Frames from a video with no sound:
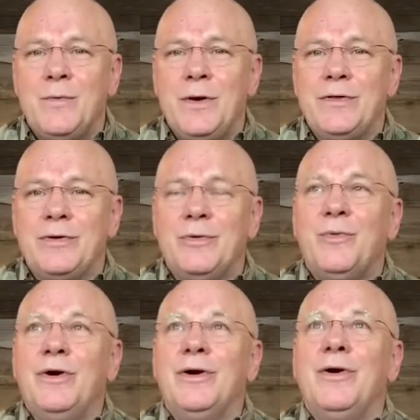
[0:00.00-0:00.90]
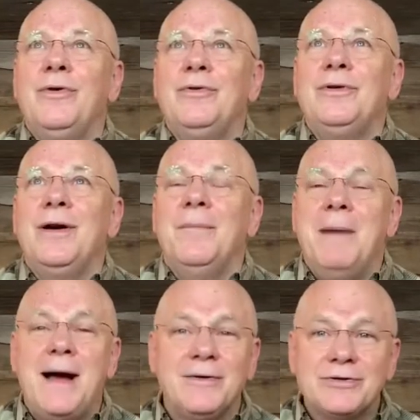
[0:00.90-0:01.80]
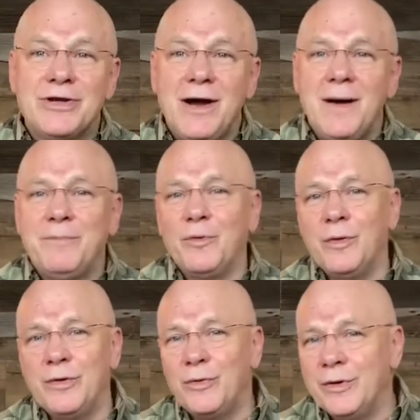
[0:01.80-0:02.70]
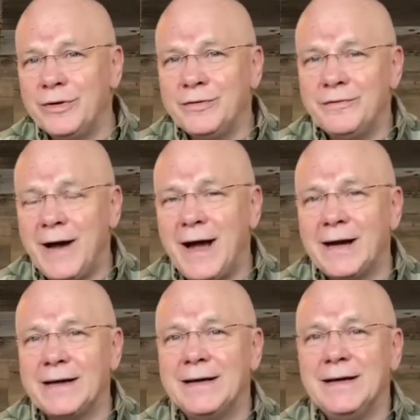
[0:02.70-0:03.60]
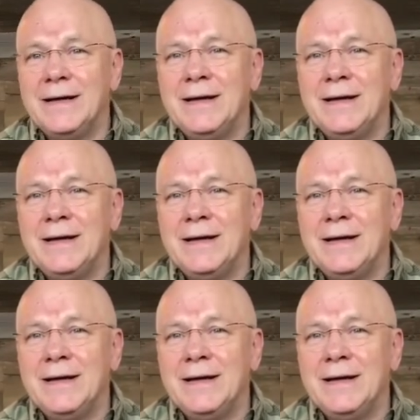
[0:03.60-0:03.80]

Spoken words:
whether we're on a mountaintop or whether we're in the valley,